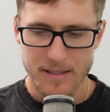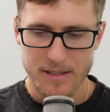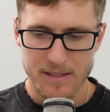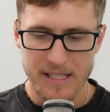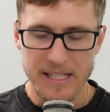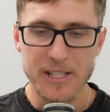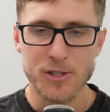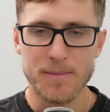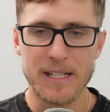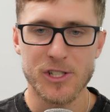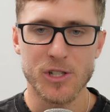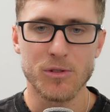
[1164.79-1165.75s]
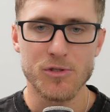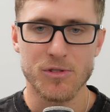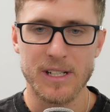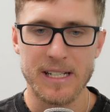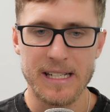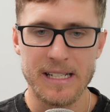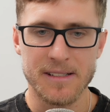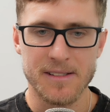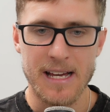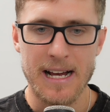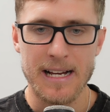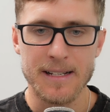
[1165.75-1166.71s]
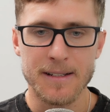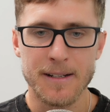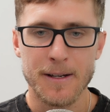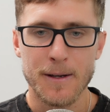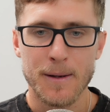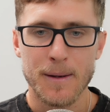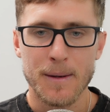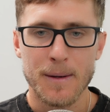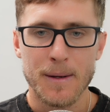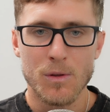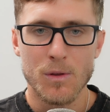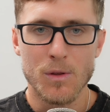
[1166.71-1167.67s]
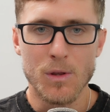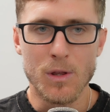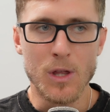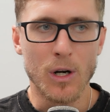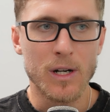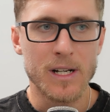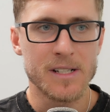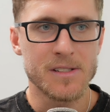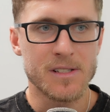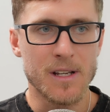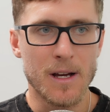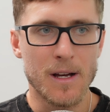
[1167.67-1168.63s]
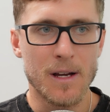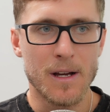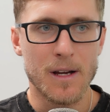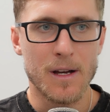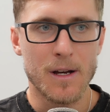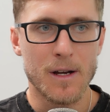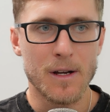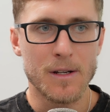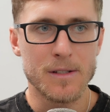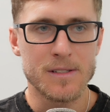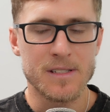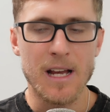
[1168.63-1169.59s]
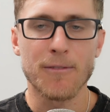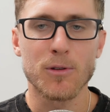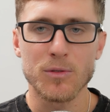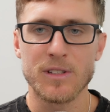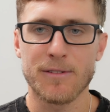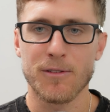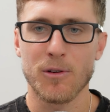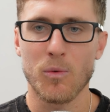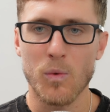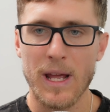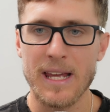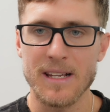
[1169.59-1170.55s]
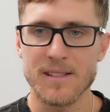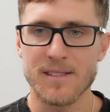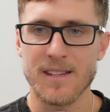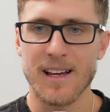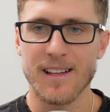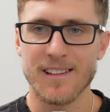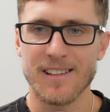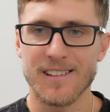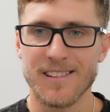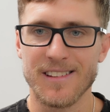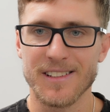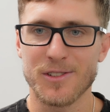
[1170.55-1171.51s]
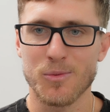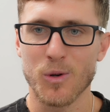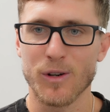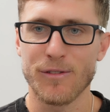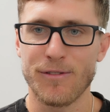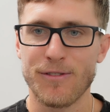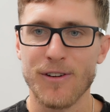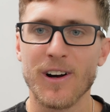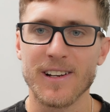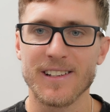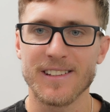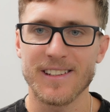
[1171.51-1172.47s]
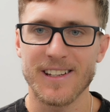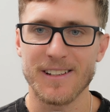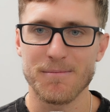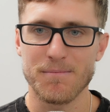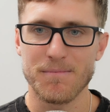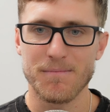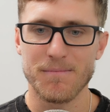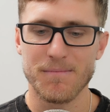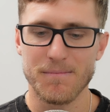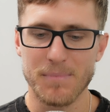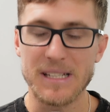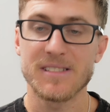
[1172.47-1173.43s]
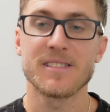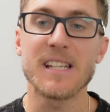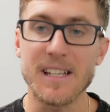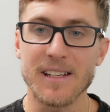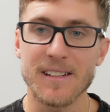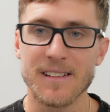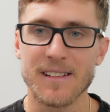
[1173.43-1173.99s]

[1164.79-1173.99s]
teach my children, is that there is several different ways that this word fun can be seen.